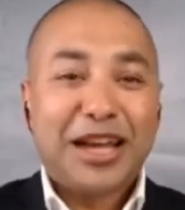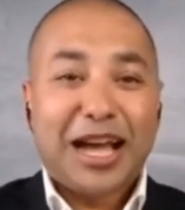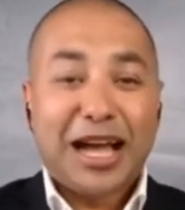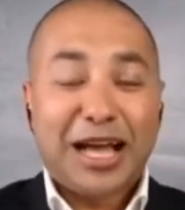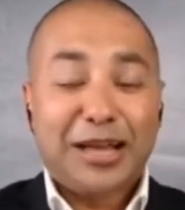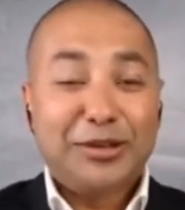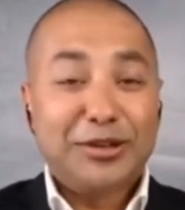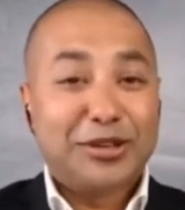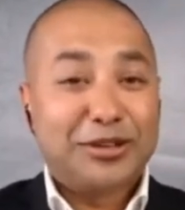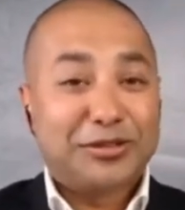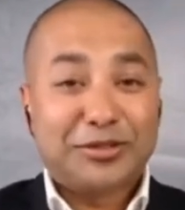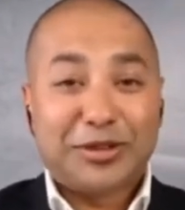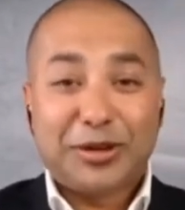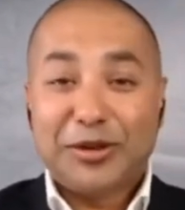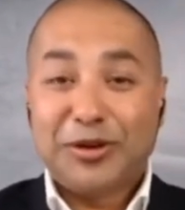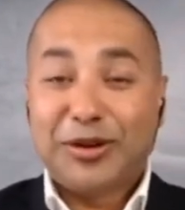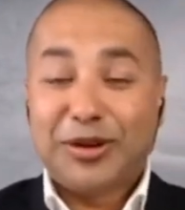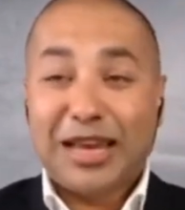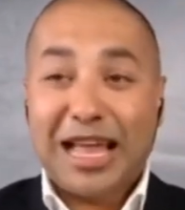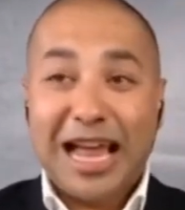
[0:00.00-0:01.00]
Look, the
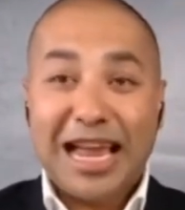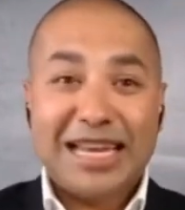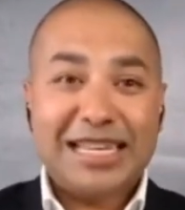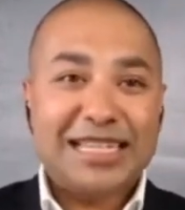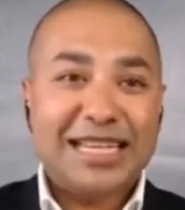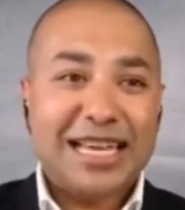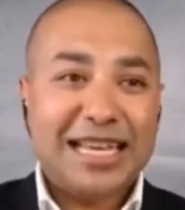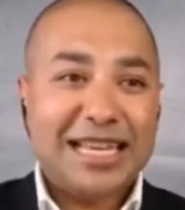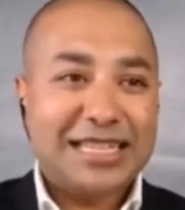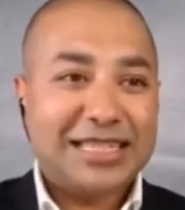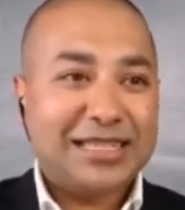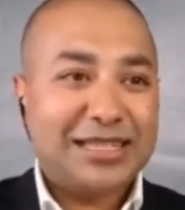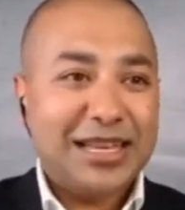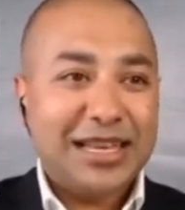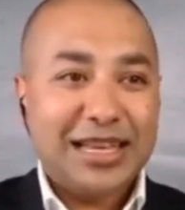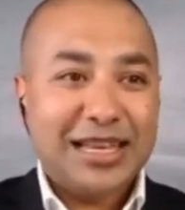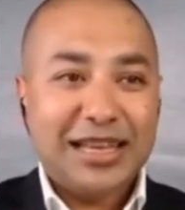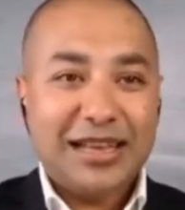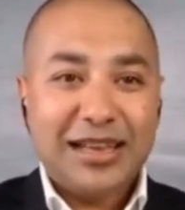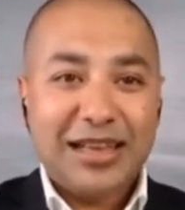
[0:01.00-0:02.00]
whole idea is
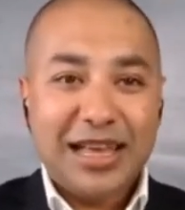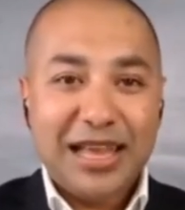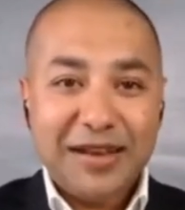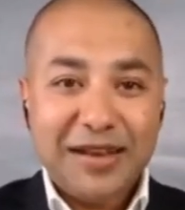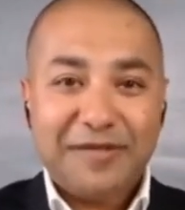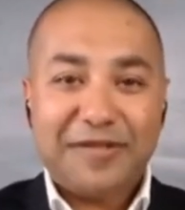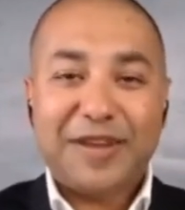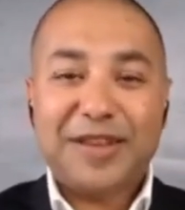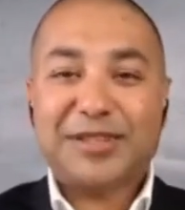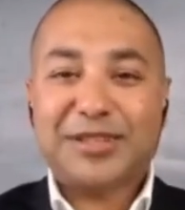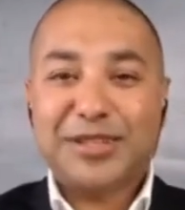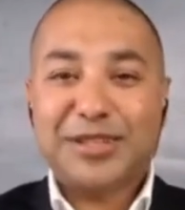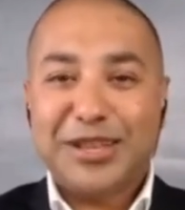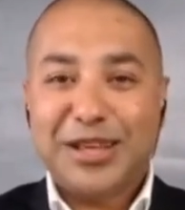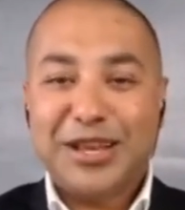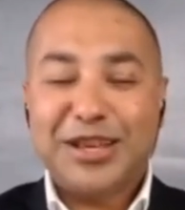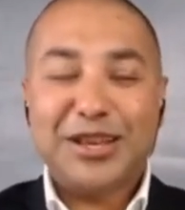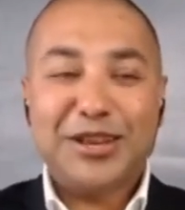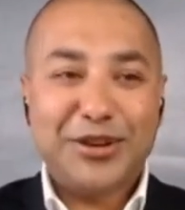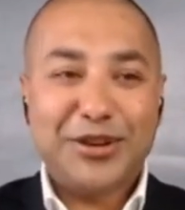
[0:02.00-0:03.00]
invest
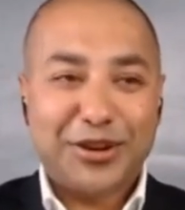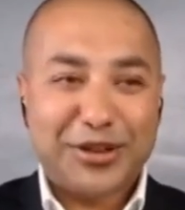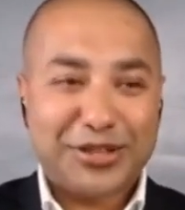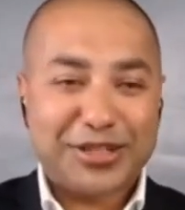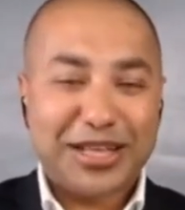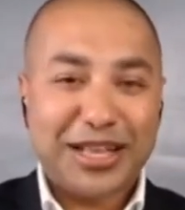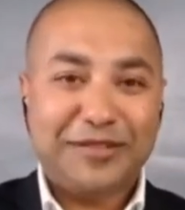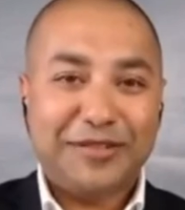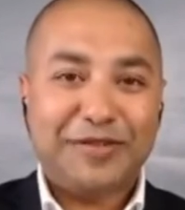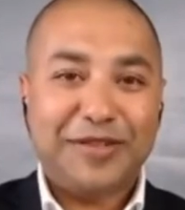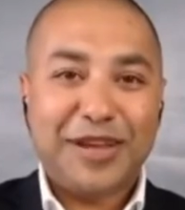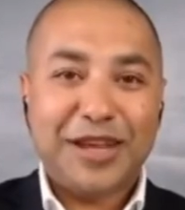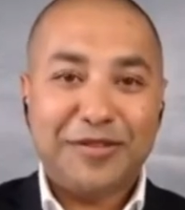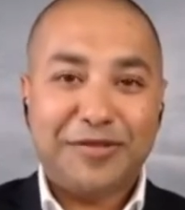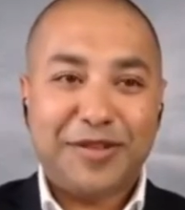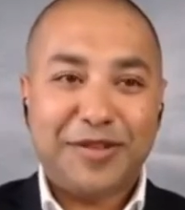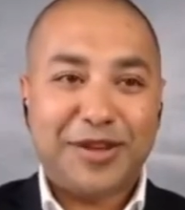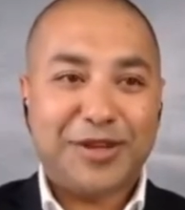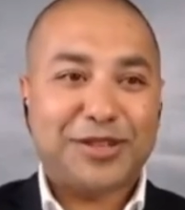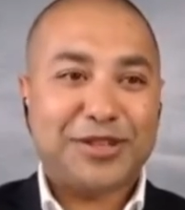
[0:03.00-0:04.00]
in yourself,
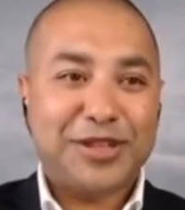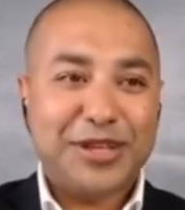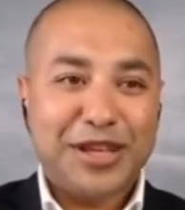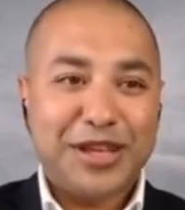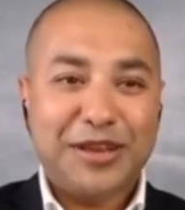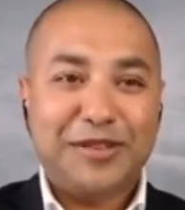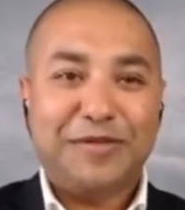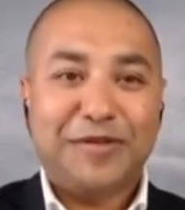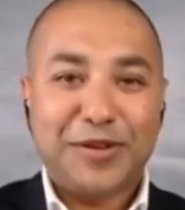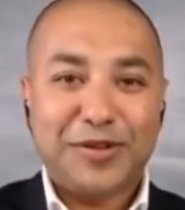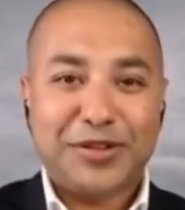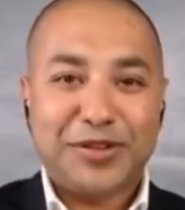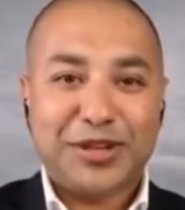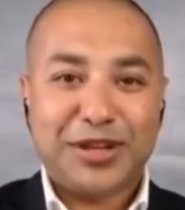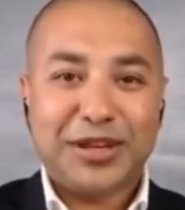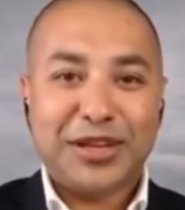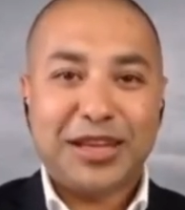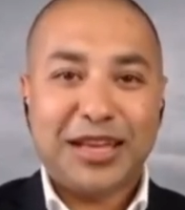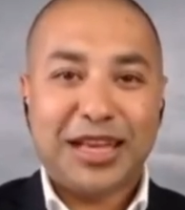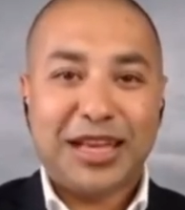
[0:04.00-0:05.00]
invest in
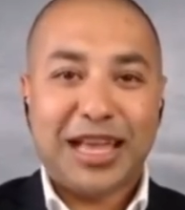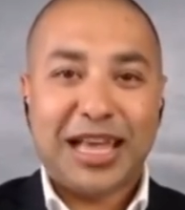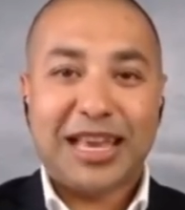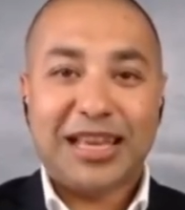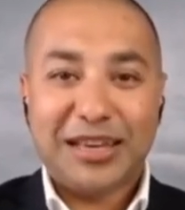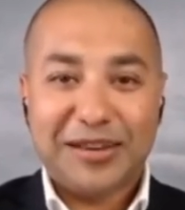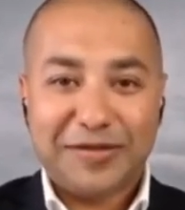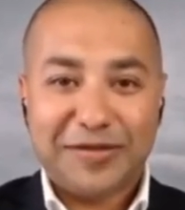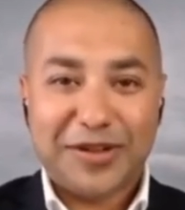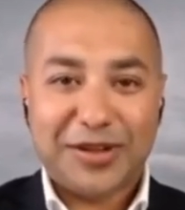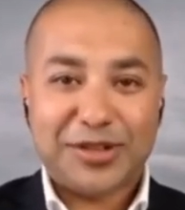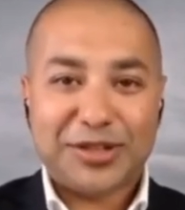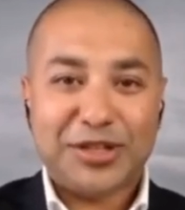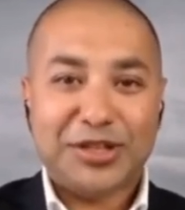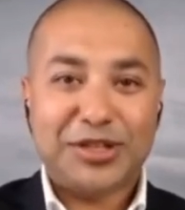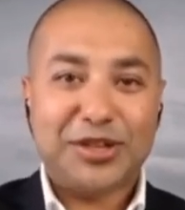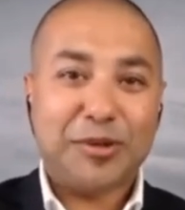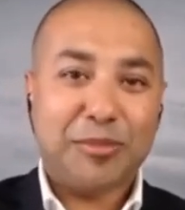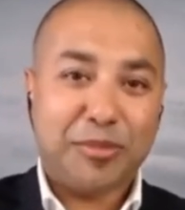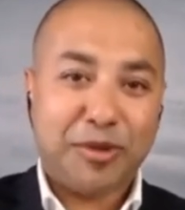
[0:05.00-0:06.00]
future, and invest
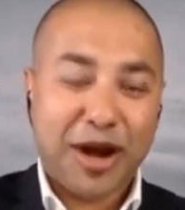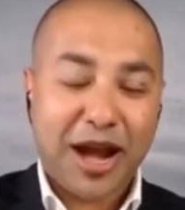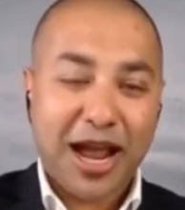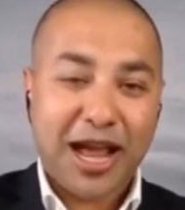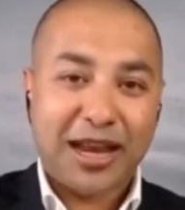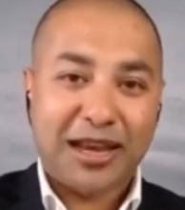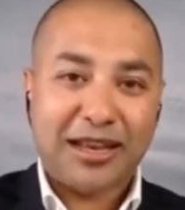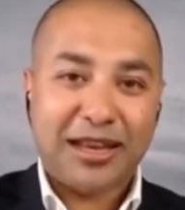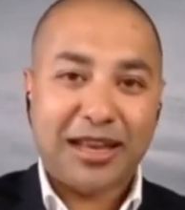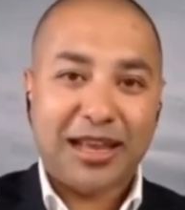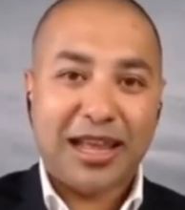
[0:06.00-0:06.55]
in your brand.